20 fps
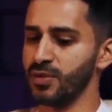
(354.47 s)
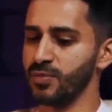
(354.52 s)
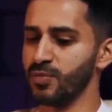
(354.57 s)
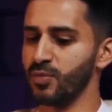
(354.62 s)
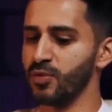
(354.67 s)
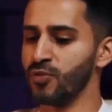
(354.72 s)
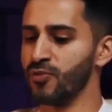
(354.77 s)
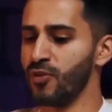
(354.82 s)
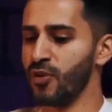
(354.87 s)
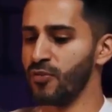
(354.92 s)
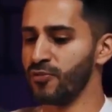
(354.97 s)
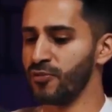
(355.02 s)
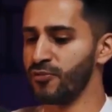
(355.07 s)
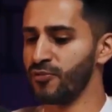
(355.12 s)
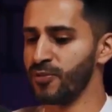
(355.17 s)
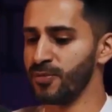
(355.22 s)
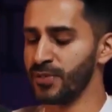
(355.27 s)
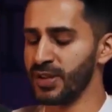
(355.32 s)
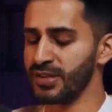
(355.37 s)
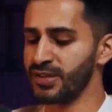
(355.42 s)
move over
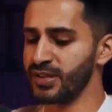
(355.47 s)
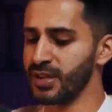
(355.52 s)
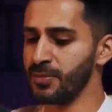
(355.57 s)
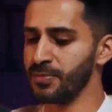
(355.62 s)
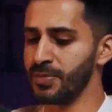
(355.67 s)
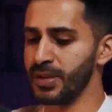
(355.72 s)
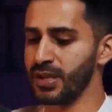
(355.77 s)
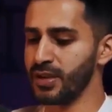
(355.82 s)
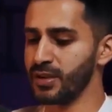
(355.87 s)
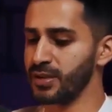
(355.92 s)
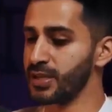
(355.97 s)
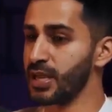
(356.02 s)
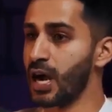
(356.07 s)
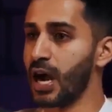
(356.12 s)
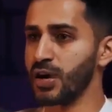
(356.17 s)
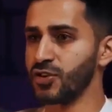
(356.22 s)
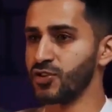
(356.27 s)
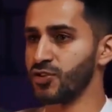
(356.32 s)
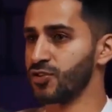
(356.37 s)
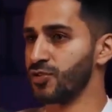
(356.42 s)
from, let's say, being a
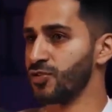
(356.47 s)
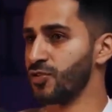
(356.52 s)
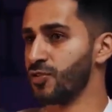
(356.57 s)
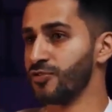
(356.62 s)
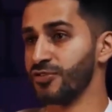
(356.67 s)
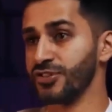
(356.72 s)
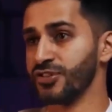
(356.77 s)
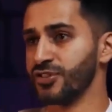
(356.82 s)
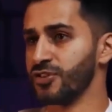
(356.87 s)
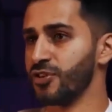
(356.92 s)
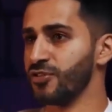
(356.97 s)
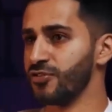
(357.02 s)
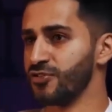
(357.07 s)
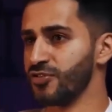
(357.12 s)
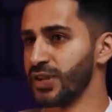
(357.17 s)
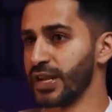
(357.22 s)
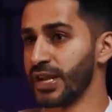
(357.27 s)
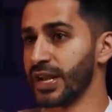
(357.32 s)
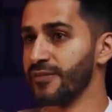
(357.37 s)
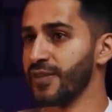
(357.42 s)
doctor or a
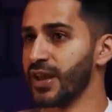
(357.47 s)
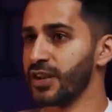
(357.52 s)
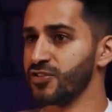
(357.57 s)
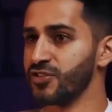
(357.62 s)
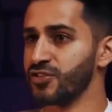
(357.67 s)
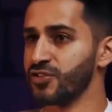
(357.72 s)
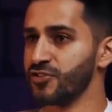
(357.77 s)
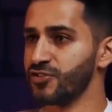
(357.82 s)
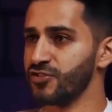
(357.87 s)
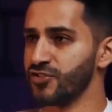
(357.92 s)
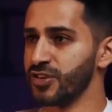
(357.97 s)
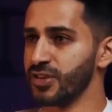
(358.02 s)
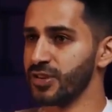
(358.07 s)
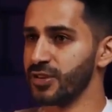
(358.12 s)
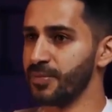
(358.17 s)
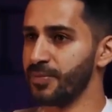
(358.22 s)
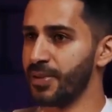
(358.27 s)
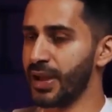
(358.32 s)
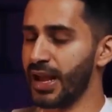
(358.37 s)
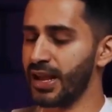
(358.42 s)
surgeon. Like I've had a surgeon
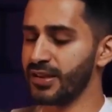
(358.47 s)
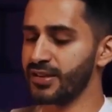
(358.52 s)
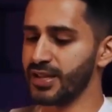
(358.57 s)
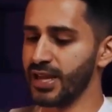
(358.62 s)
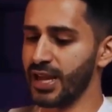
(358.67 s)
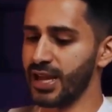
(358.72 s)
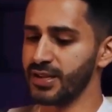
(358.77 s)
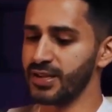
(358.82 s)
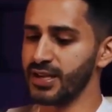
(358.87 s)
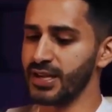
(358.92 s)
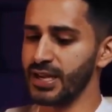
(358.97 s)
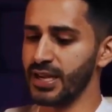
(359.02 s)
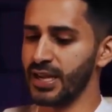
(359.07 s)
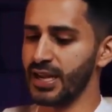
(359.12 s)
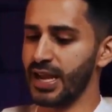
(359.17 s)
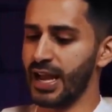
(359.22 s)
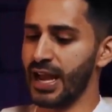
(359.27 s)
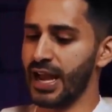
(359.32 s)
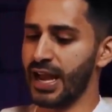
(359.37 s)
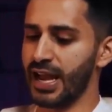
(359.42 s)
in the past that
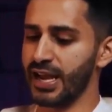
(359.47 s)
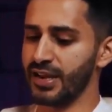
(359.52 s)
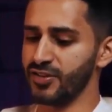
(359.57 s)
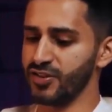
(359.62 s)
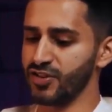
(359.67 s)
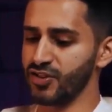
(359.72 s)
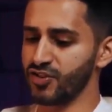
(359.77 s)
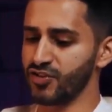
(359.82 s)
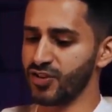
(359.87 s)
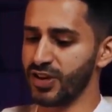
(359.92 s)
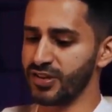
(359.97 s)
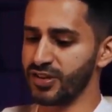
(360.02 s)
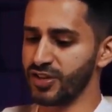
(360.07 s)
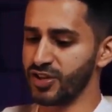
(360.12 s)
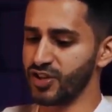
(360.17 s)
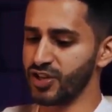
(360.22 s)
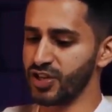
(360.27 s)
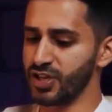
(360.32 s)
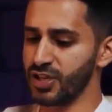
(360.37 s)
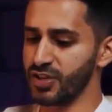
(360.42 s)
has
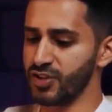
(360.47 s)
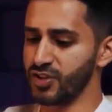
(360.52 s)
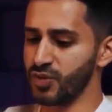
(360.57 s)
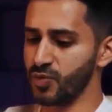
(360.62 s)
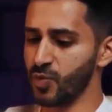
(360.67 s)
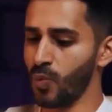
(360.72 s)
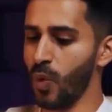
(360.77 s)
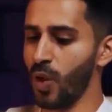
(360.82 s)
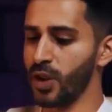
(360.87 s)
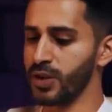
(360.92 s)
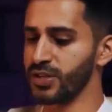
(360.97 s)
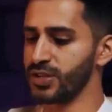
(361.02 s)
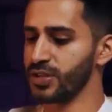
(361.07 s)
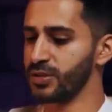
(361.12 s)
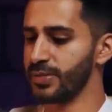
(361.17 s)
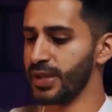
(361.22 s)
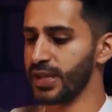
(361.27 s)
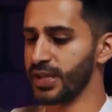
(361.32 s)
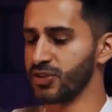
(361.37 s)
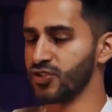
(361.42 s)
transitioned into wanting to
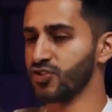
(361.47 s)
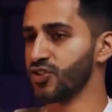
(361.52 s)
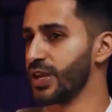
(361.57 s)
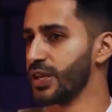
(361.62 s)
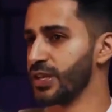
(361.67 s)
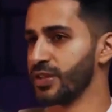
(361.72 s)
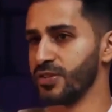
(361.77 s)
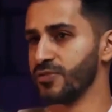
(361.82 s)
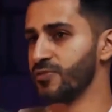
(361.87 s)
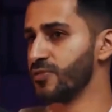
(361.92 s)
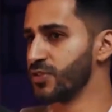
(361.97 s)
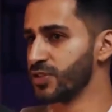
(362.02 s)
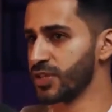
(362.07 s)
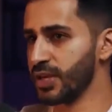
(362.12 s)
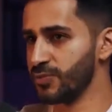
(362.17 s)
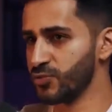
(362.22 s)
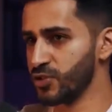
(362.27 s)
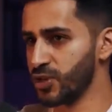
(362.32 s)
make trading their full-time